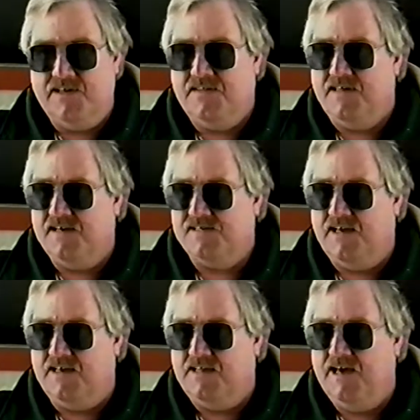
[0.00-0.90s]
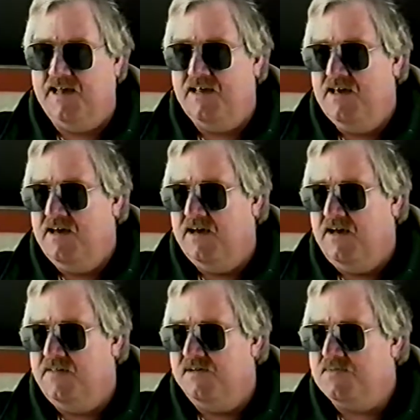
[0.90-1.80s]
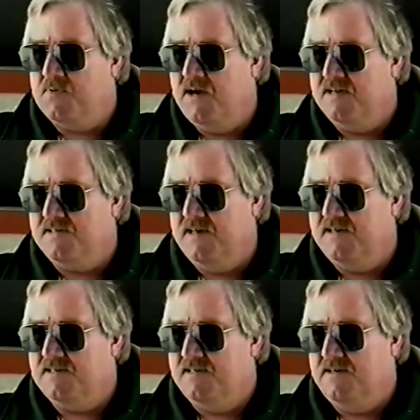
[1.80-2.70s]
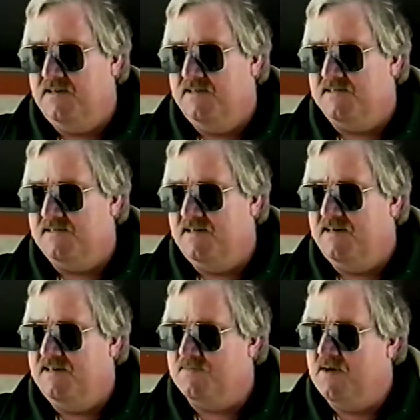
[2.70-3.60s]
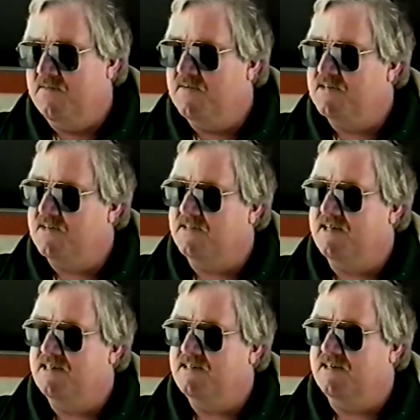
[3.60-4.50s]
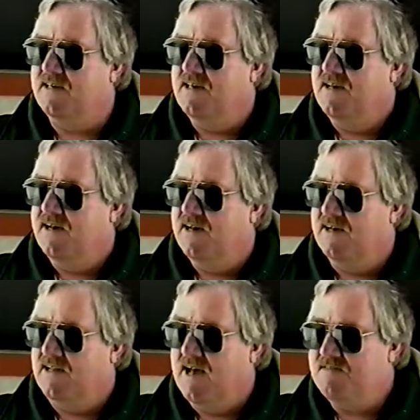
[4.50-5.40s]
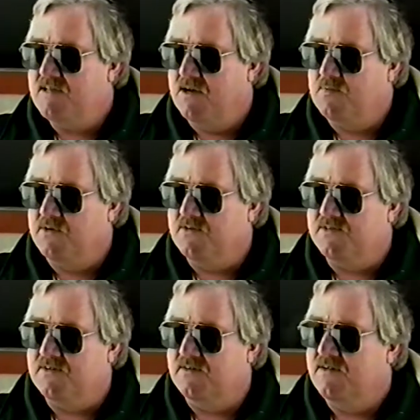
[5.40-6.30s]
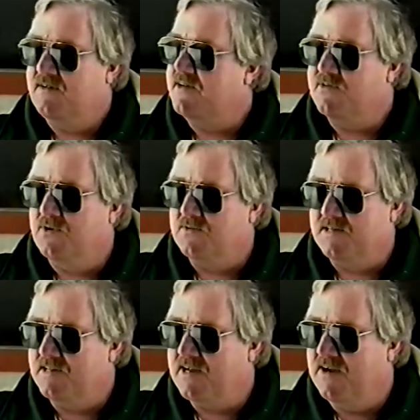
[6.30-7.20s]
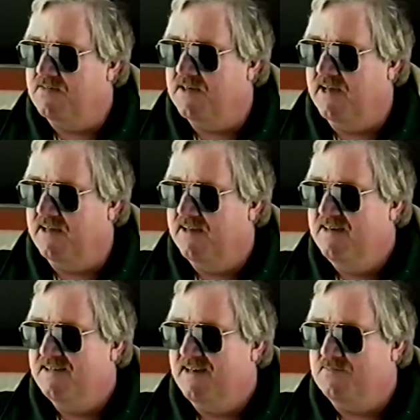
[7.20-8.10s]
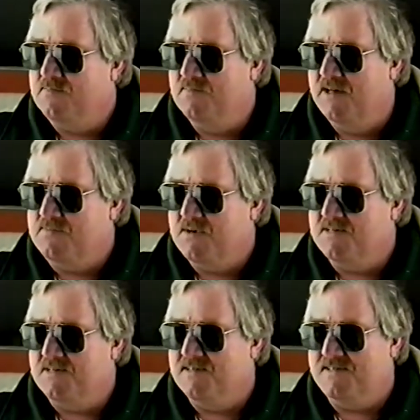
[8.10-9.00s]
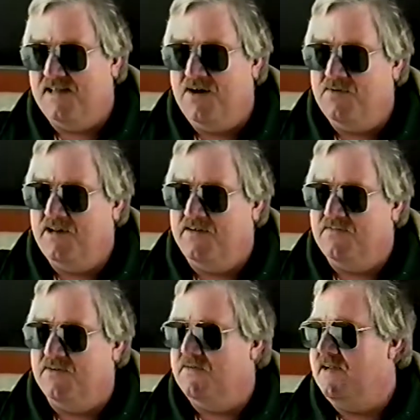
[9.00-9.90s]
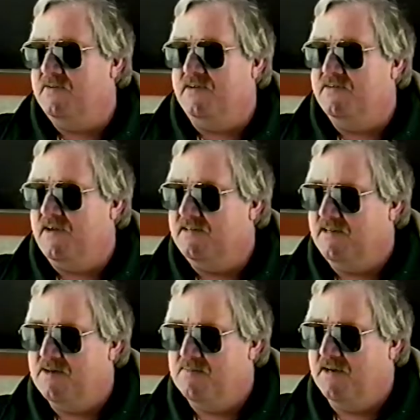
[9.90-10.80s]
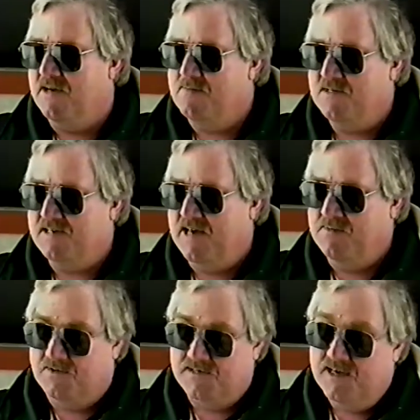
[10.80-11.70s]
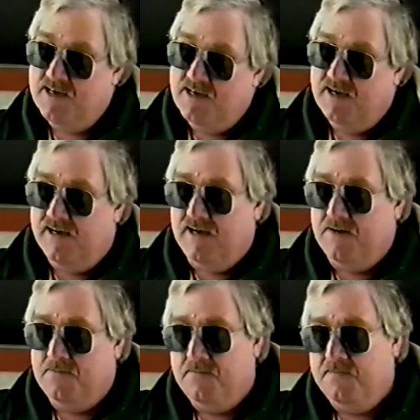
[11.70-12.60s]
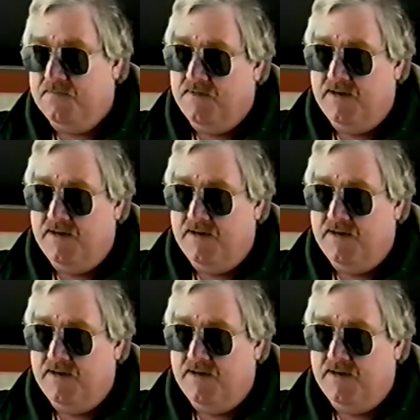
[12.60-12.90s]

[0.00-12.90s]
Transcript: and things like that, this process is beneficial in that the livestock producer controls the entire thing. That person is not waiting for a rendering truck to come pick up his animals, and